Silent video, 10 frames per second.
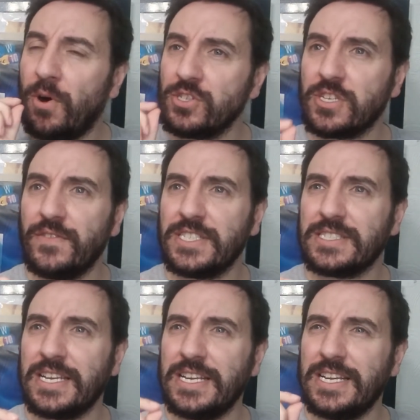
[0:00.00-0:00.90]
positive
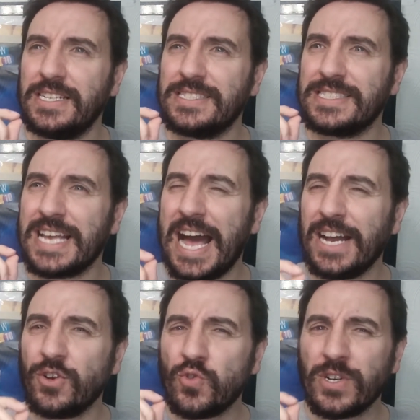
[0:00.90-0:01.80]
it's a
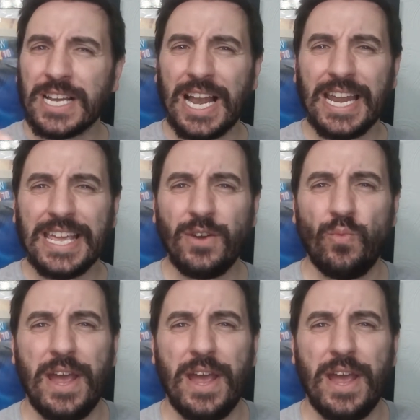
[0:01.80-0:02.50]
Tango Clear,